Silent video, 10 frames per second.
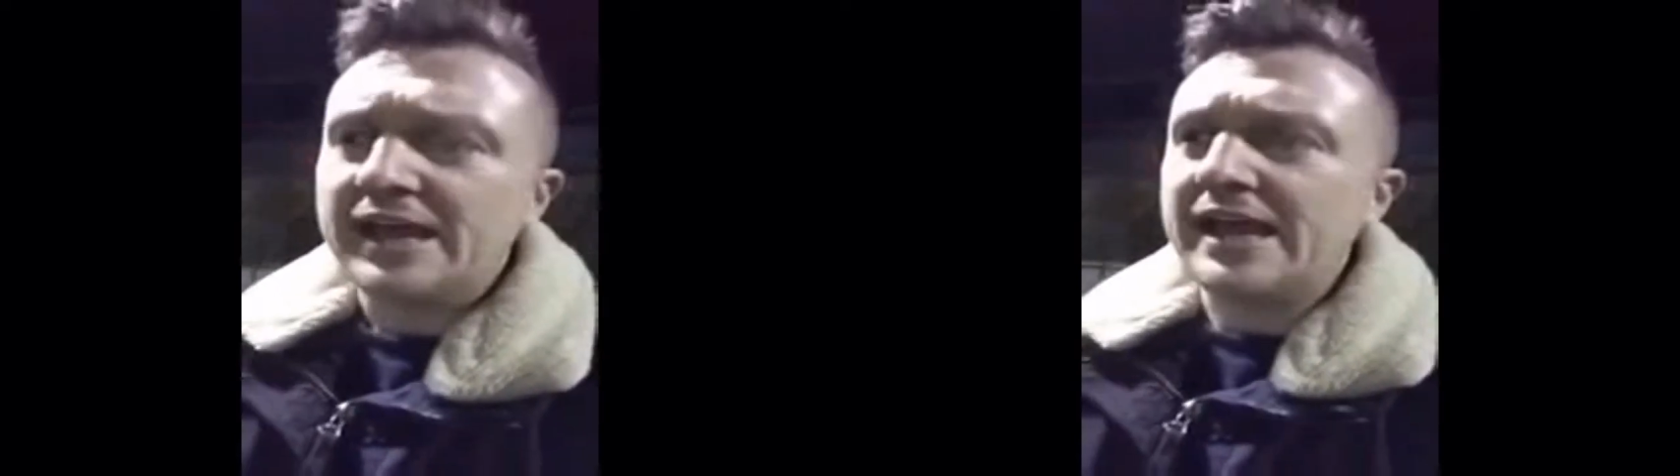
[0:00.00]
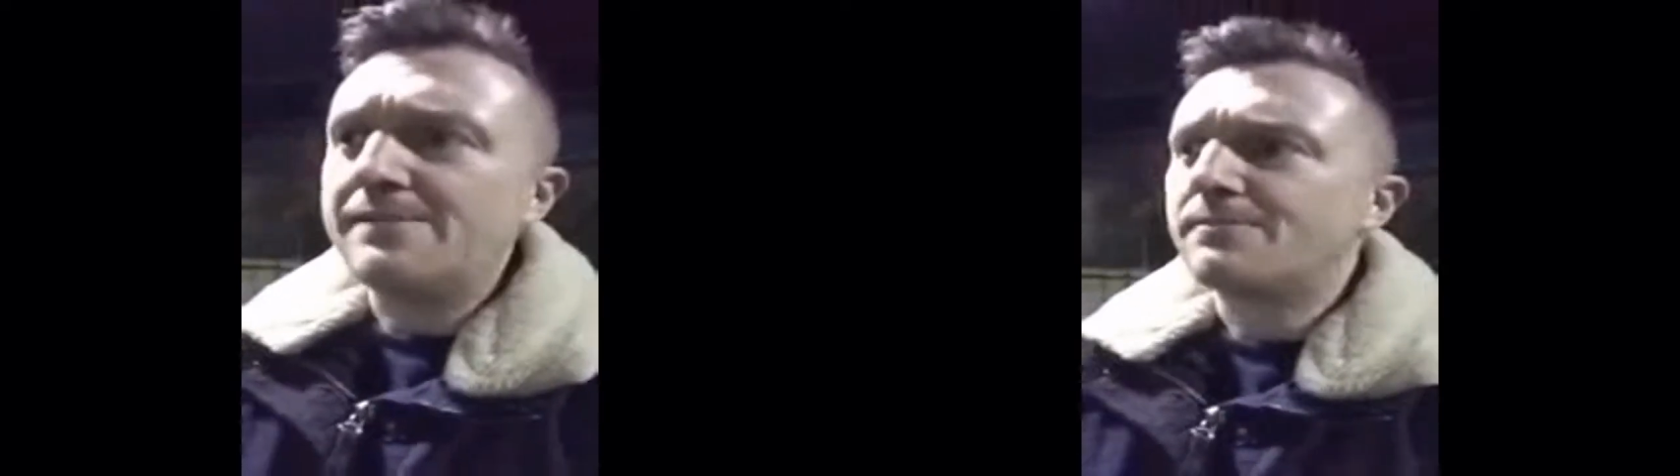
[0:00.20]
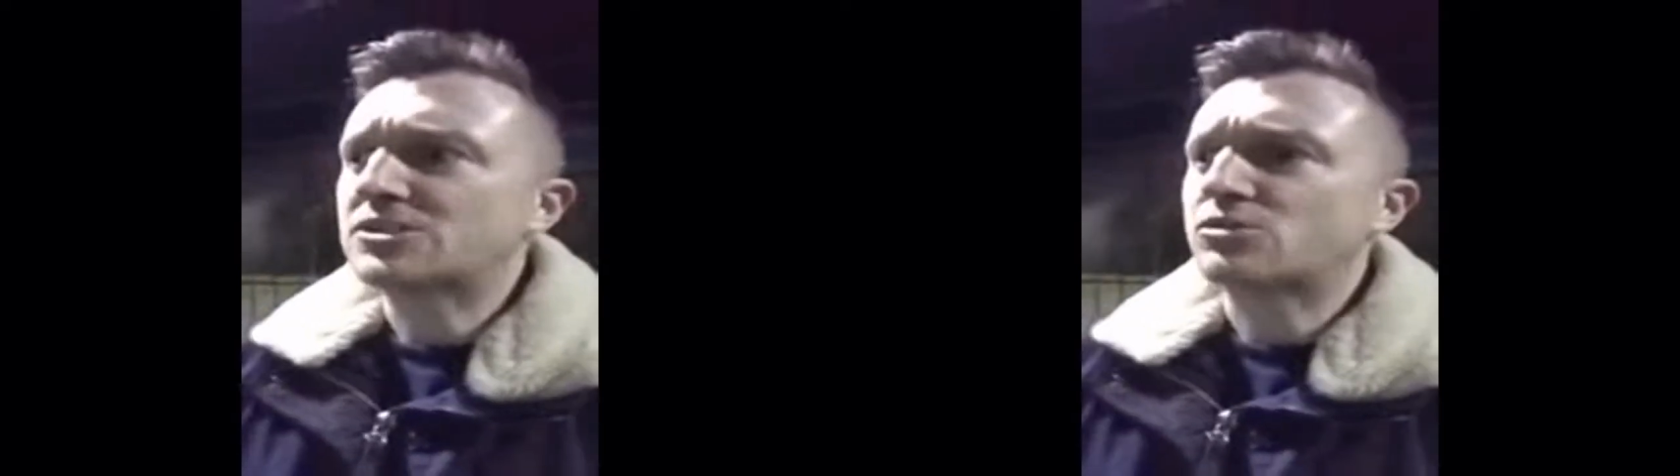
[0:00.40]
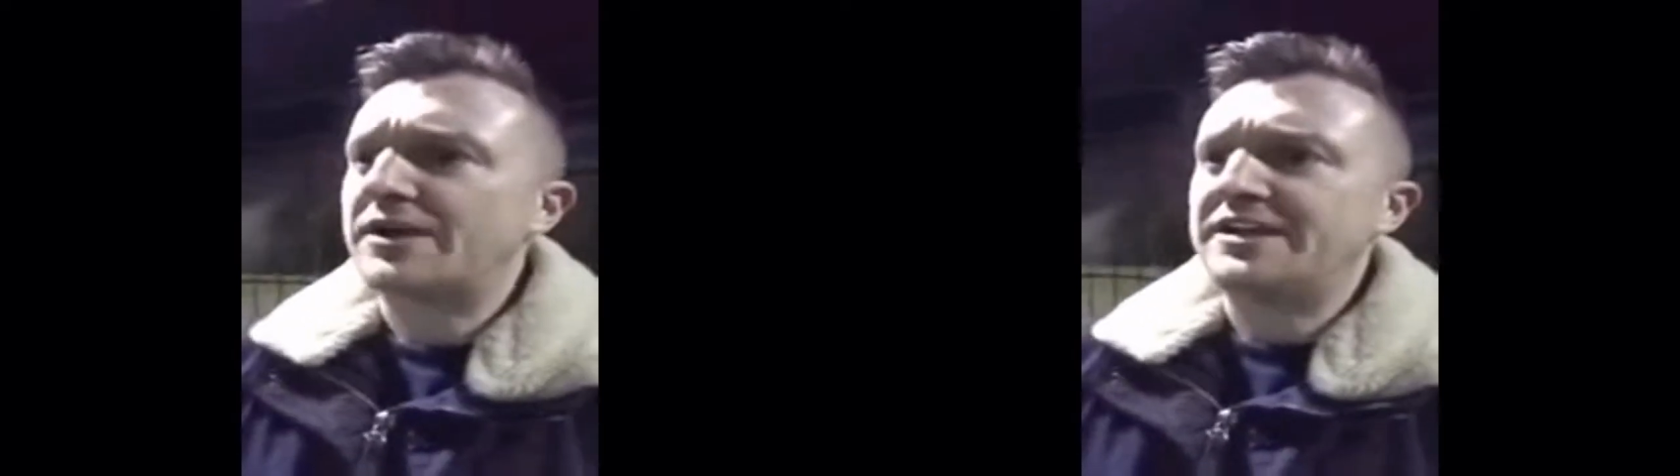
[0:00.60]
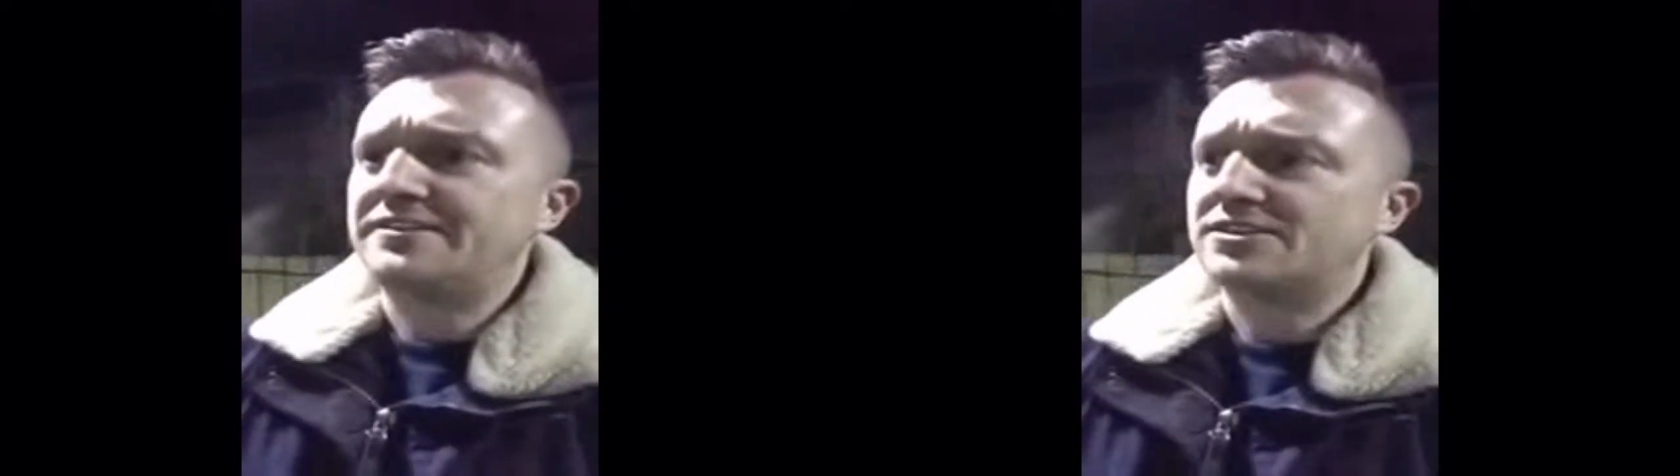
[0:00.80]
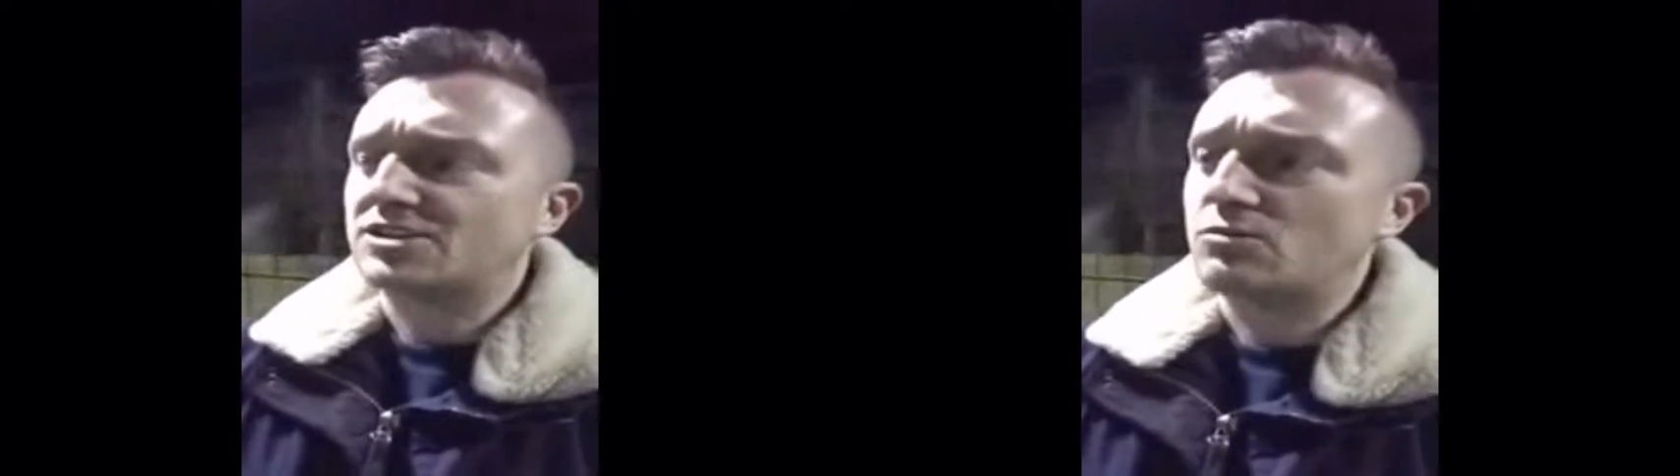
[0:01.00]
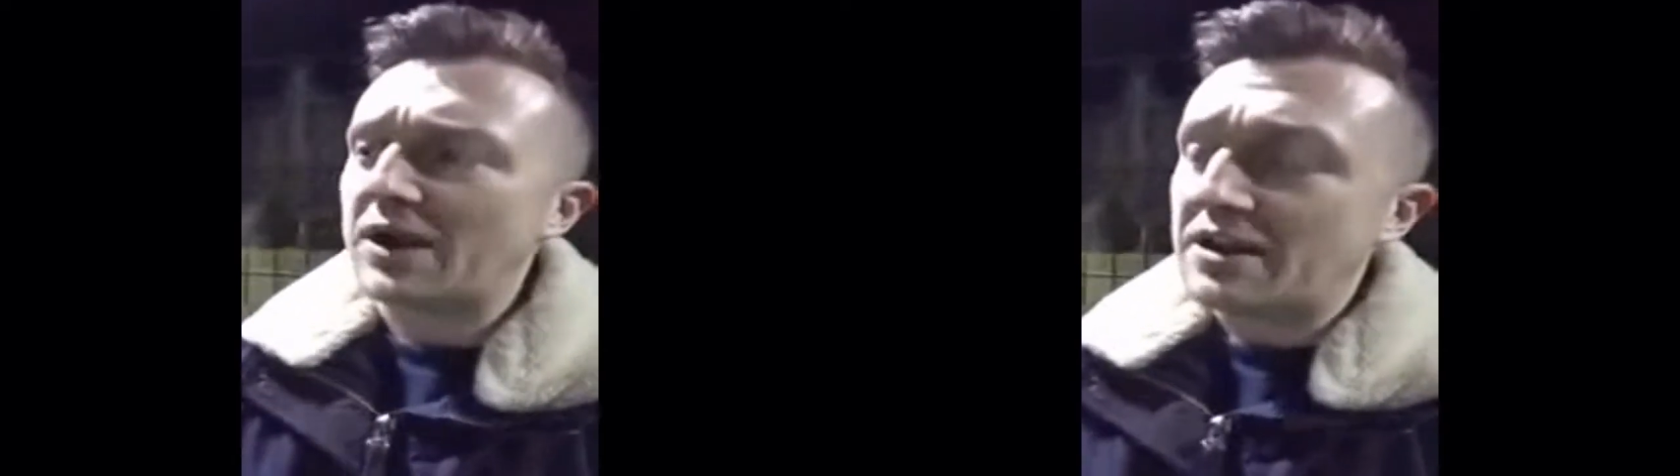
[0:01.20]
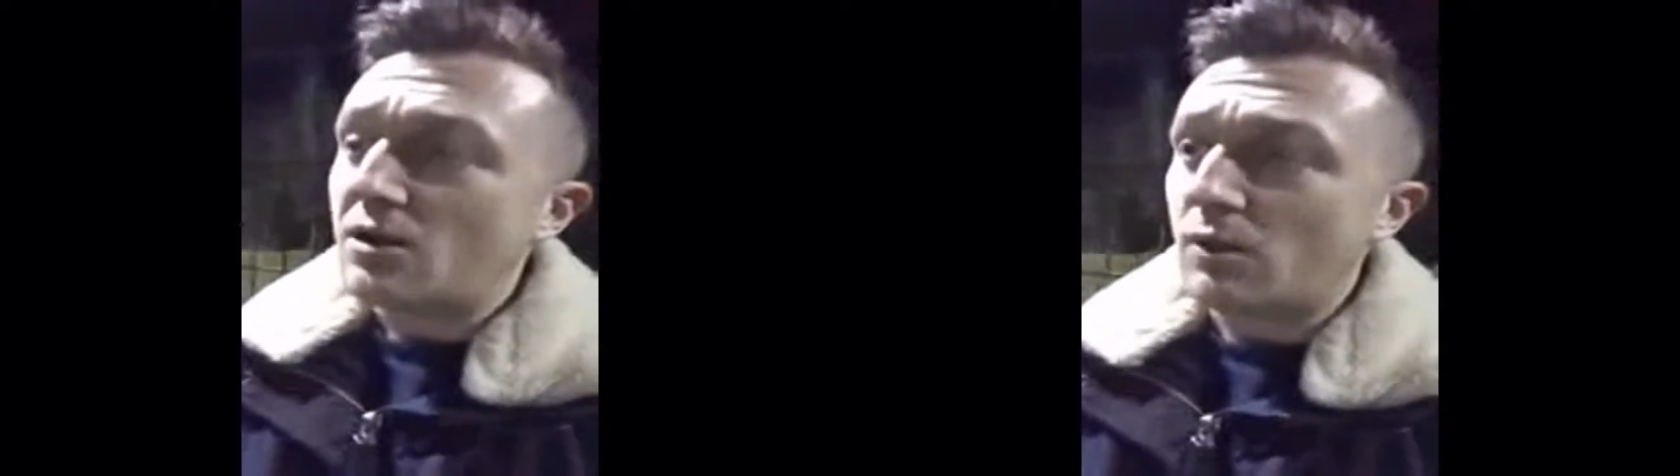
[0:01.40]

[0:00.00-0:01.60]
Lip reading: In between, so when